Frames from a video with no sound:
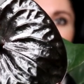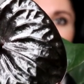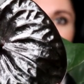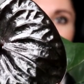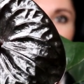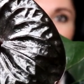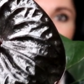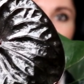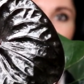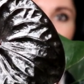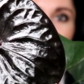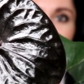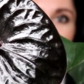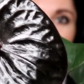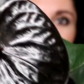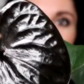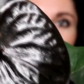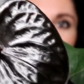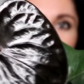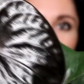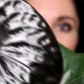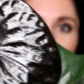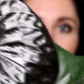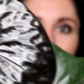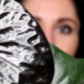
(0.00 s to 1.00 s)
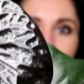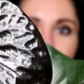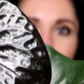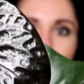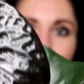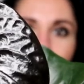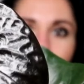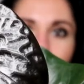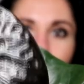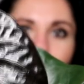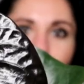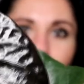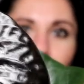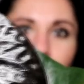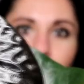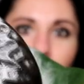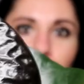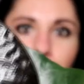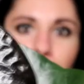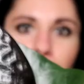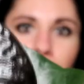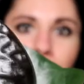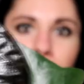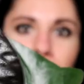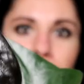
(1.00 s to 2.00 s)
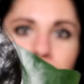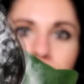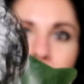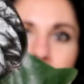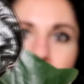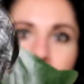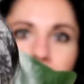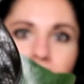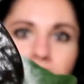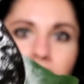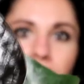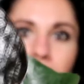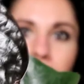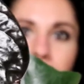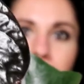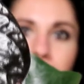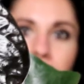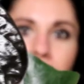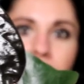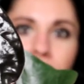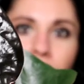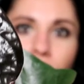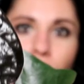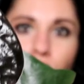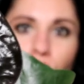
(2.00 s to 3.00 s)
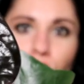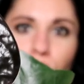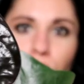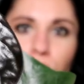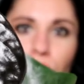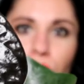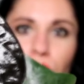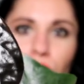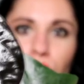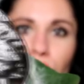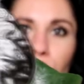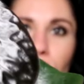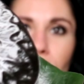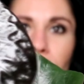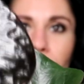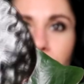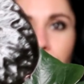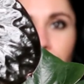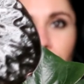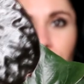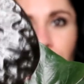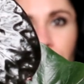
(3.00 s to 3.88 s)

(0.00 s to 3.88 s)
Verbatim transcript: color of an Anthurium plant is almost,